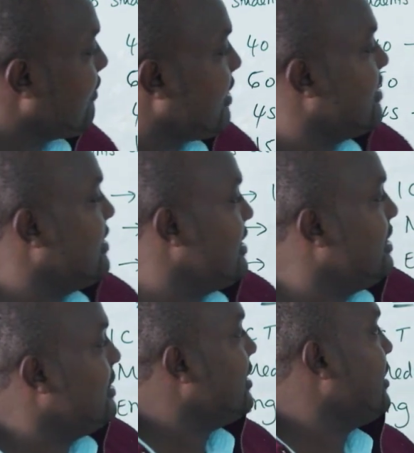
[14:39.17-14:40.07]
of the
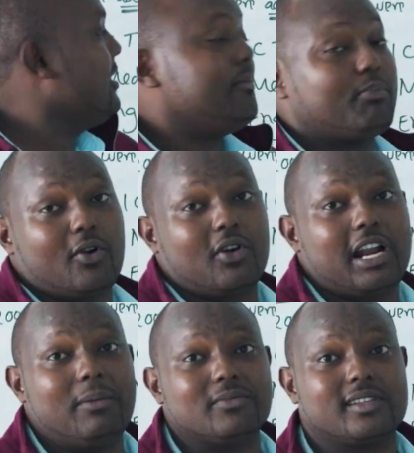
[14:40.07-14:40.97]
3
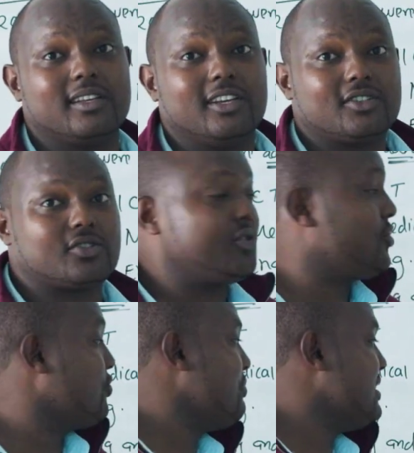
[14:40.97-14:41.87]
programs. So
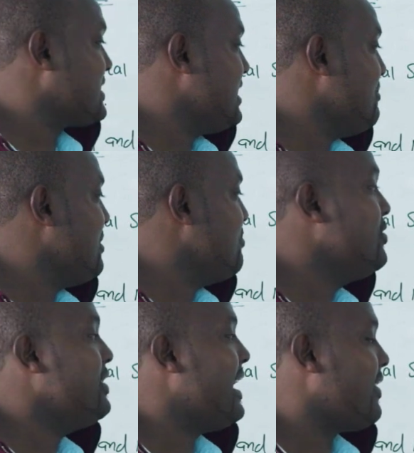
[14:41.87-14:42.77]
you may say
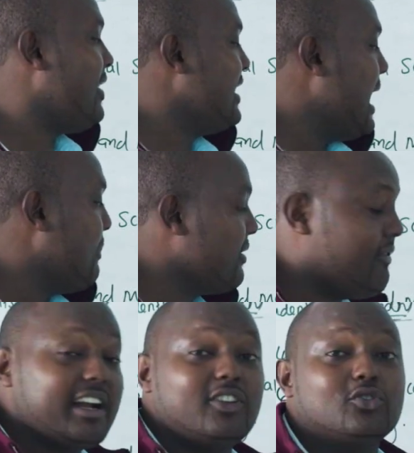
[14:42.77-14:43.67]
maybe the other one are
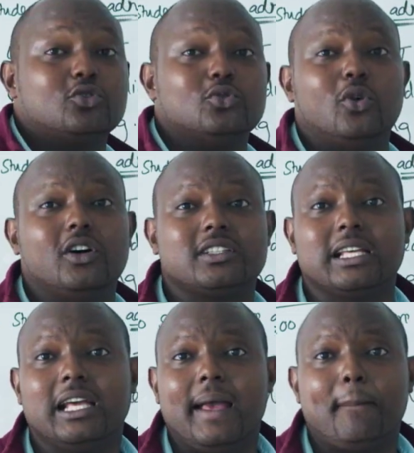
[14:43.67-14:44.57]
preparing to do
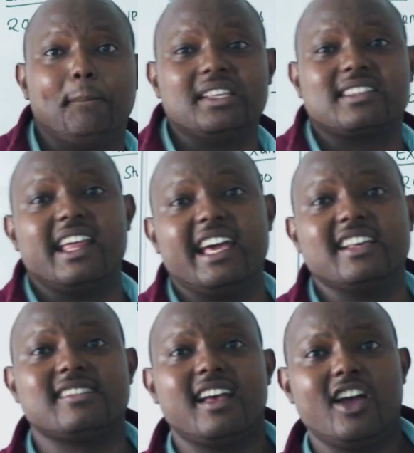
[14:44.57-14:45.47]
what? Business